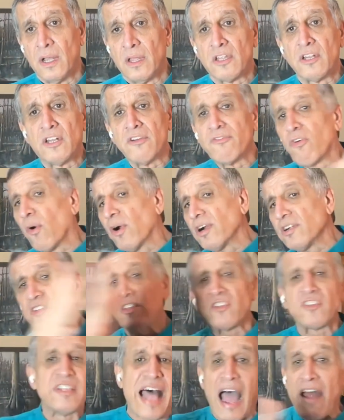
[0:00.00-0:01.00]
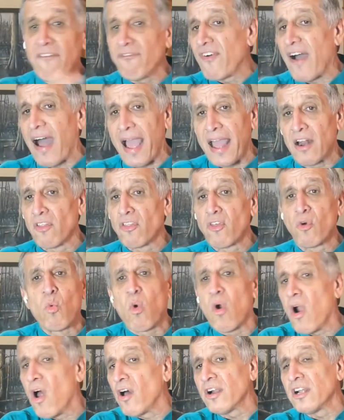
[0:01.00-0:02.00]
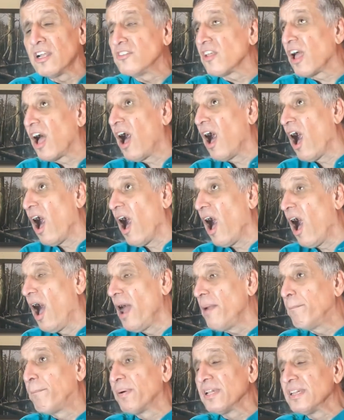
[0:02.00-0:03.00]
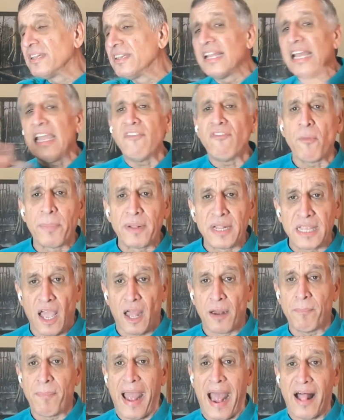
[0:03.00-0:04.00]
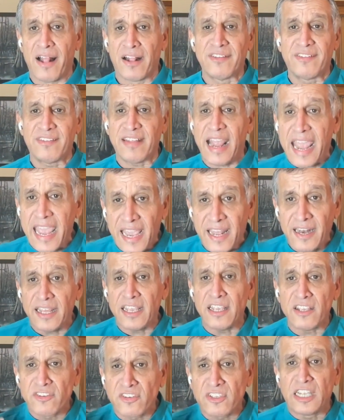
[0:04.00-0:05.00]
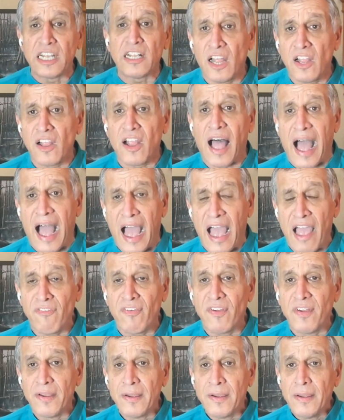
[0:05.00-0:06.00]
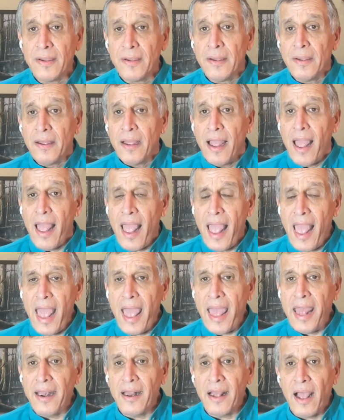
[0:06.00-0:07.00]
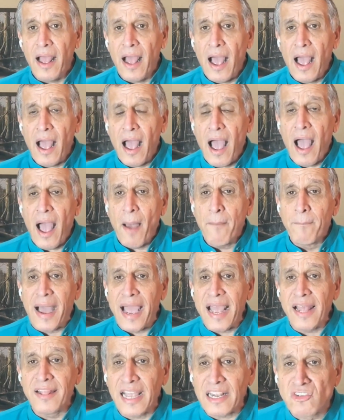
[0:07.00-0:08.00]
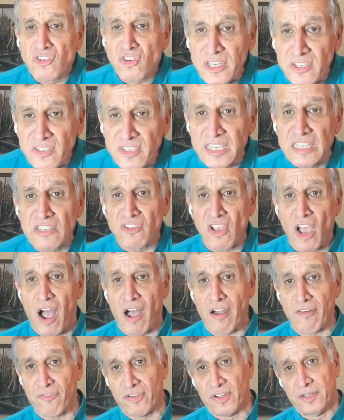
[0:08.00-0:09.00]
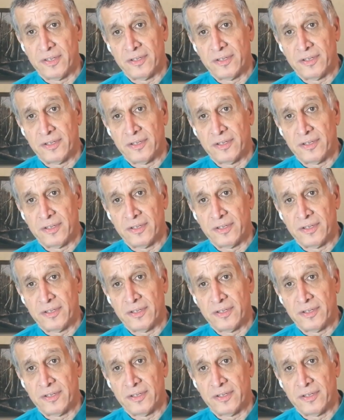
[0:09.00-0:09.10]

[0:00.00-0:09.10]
The divorce is not final. The world is unbelievably unbalanced. Andy is still alive. And my electricity's on.